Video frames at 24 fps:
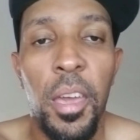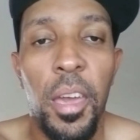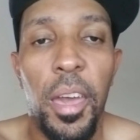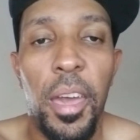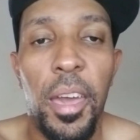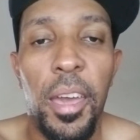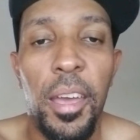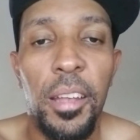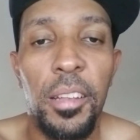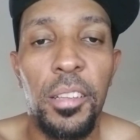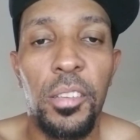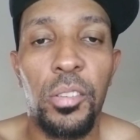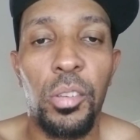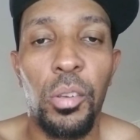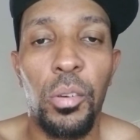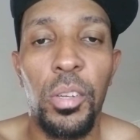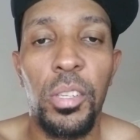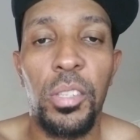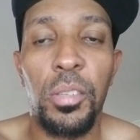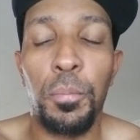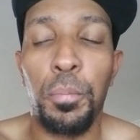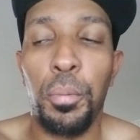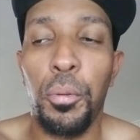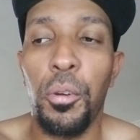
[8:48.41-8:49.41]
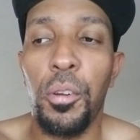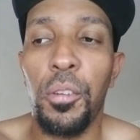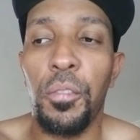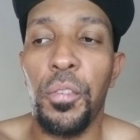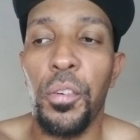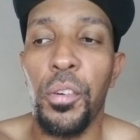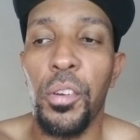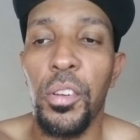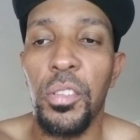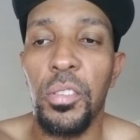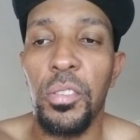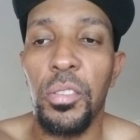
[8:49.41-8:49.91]
And so it's important
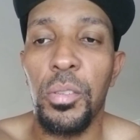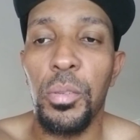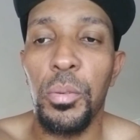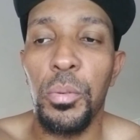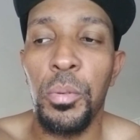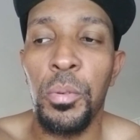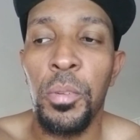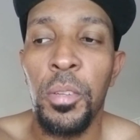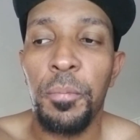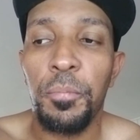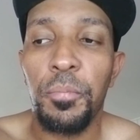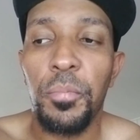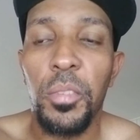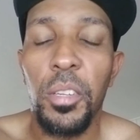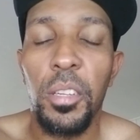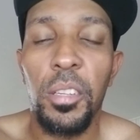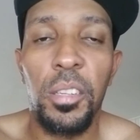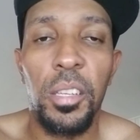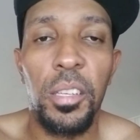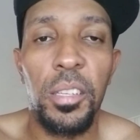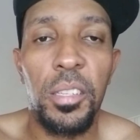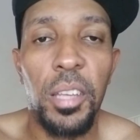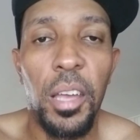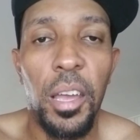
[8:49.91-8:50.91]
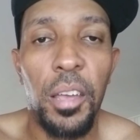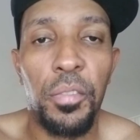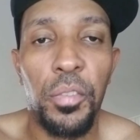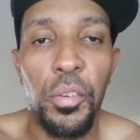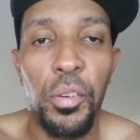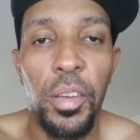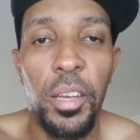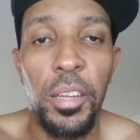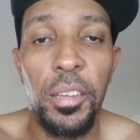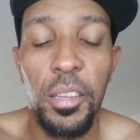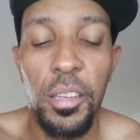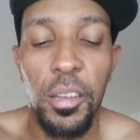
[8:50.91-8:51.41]
for us to decipher
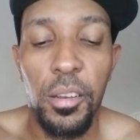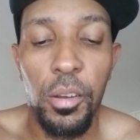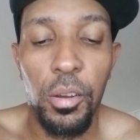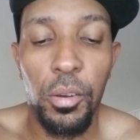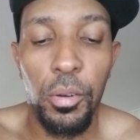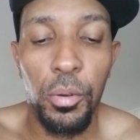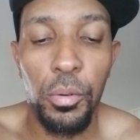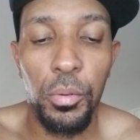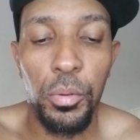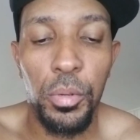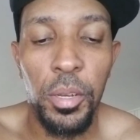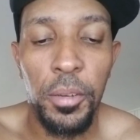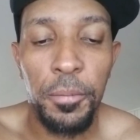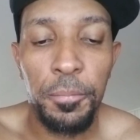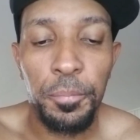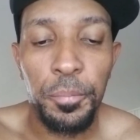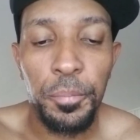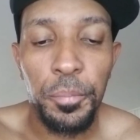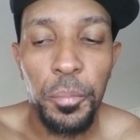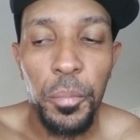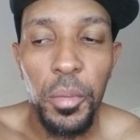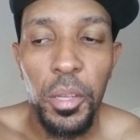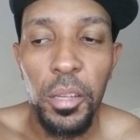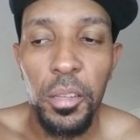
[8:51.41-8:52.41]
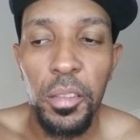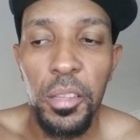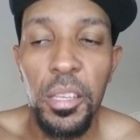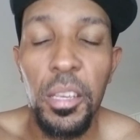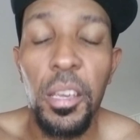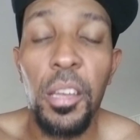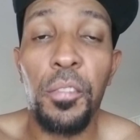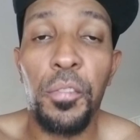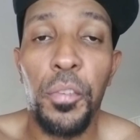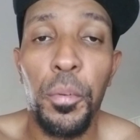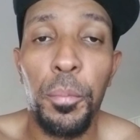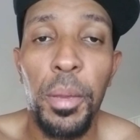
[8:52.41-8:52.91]
and decode the
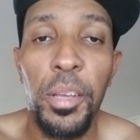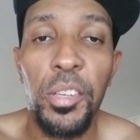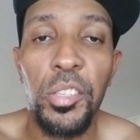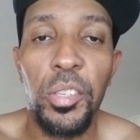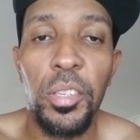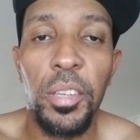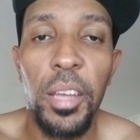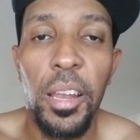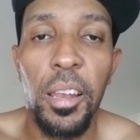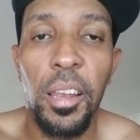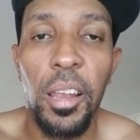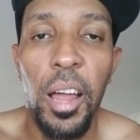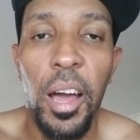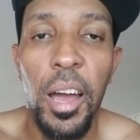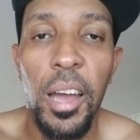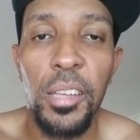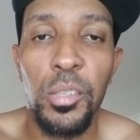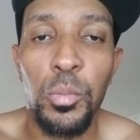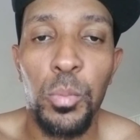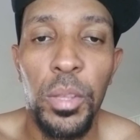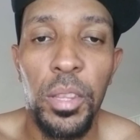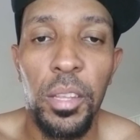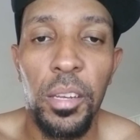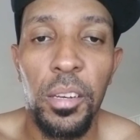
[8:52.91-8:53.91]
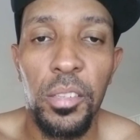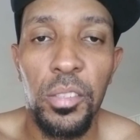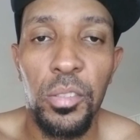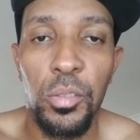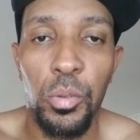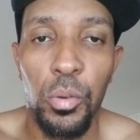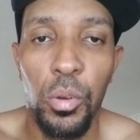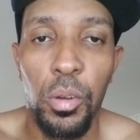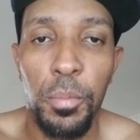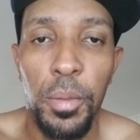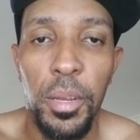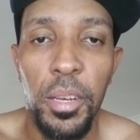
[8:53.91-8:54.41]
information that lies within us
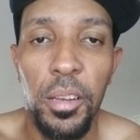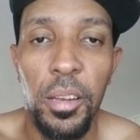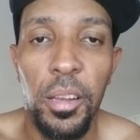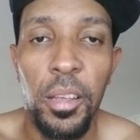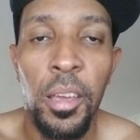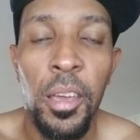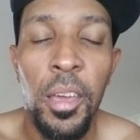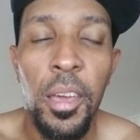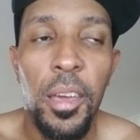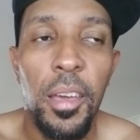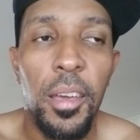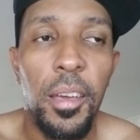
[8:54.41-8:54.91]
dormantly.